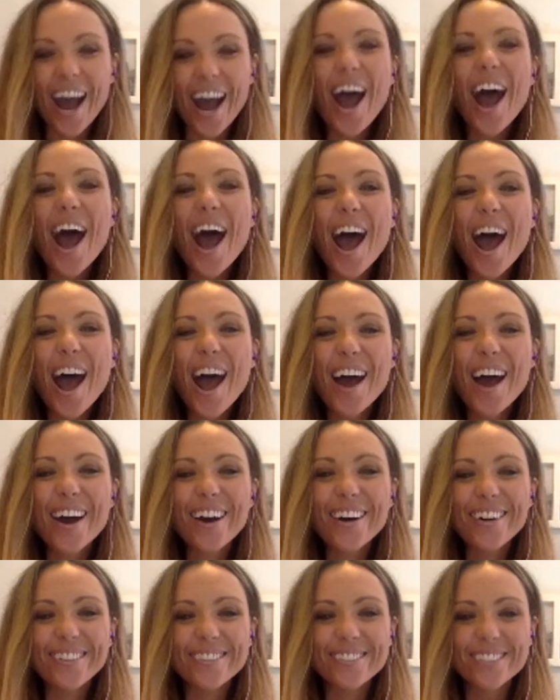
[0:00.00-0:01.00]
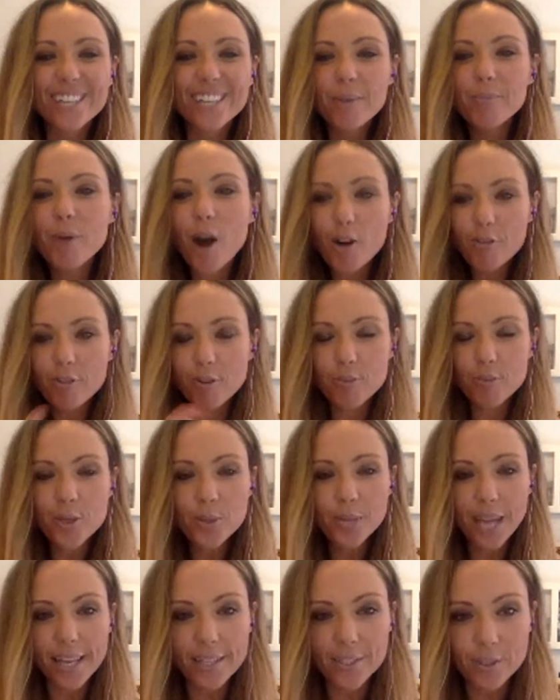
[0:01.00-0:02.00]
Oh, Paul from
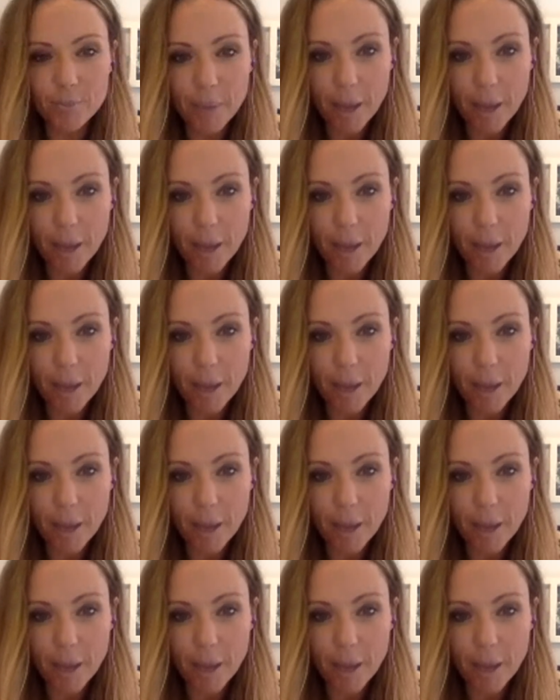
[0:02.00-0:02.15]
Newcastle